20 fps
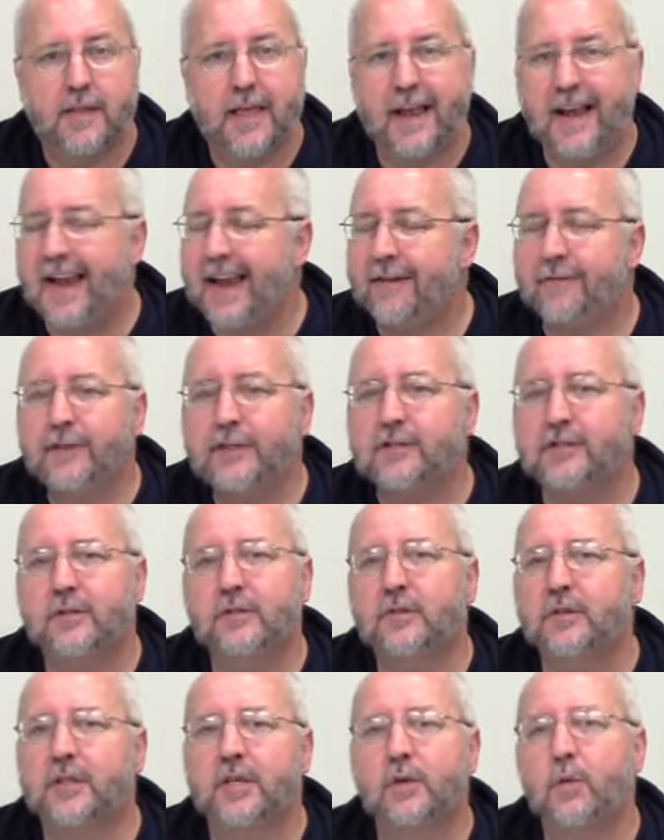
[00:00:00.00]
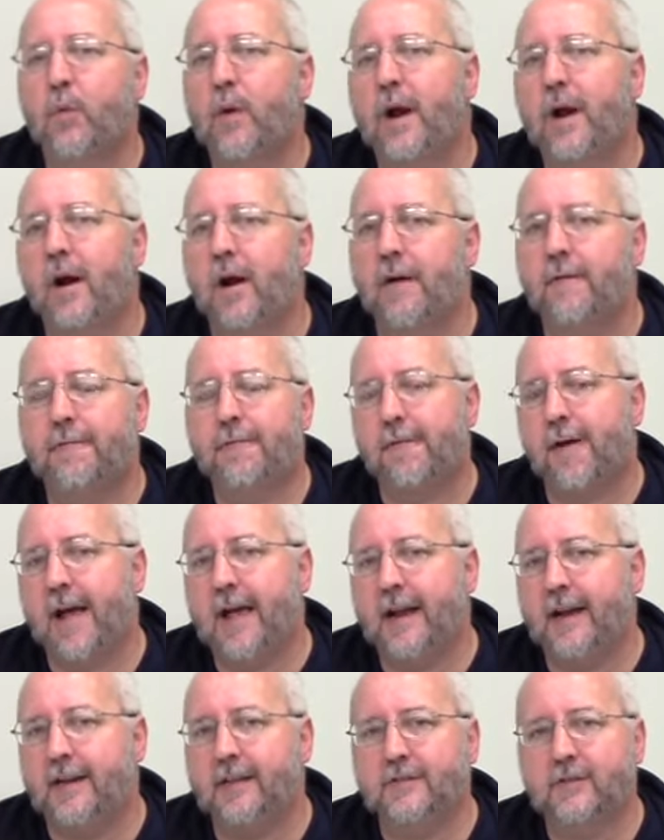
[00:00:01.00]
that every student can wear on
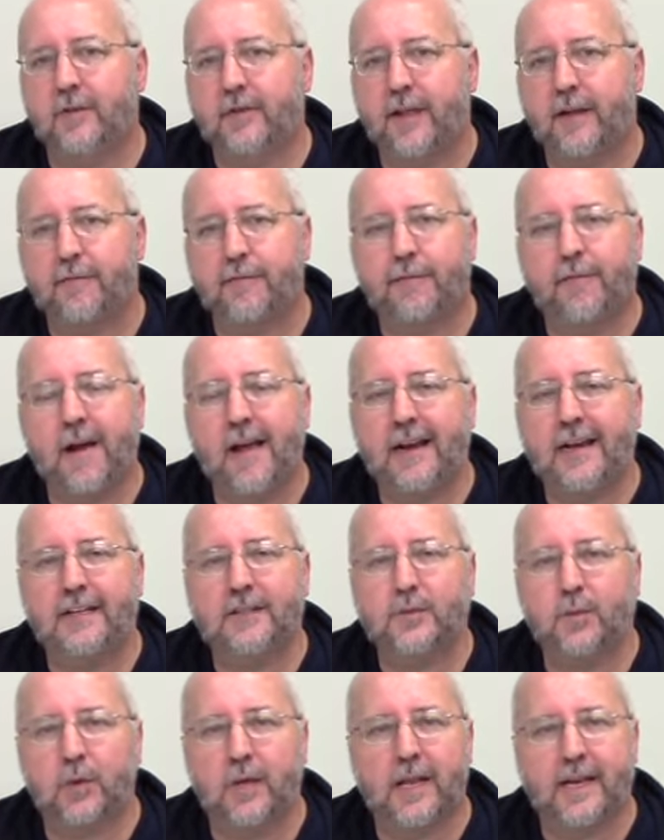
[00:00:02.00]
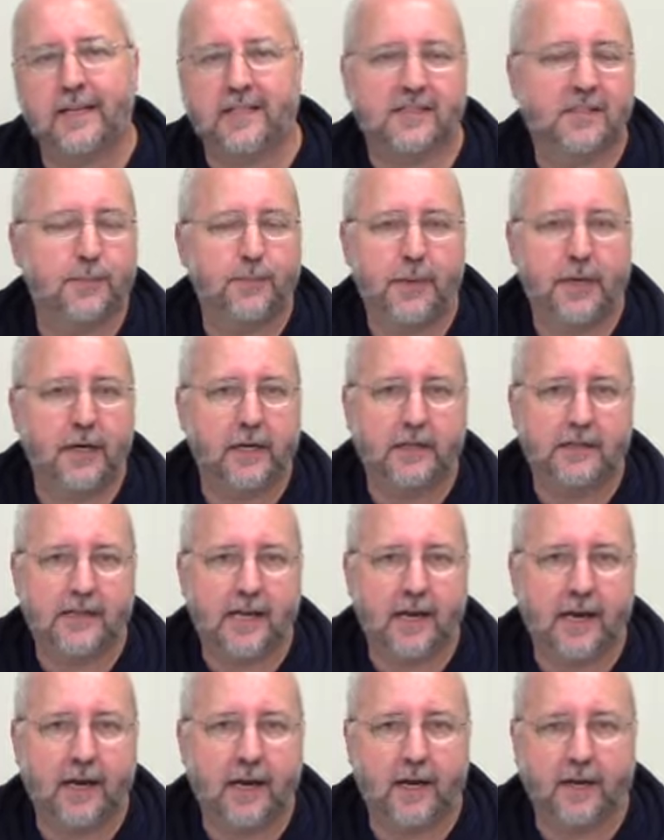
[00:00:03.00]
Friday, so that Fridays were like a spirit
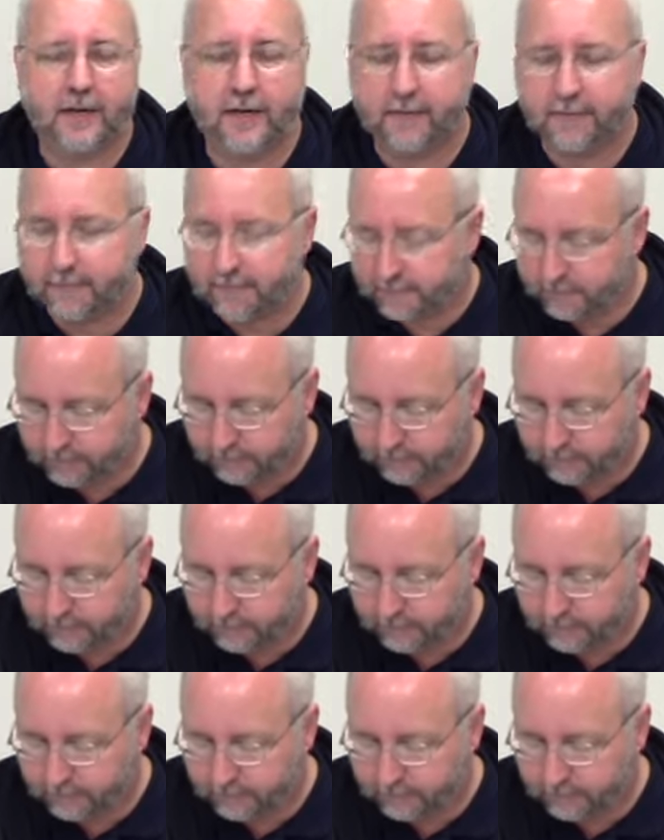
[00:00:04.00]
day, kind of.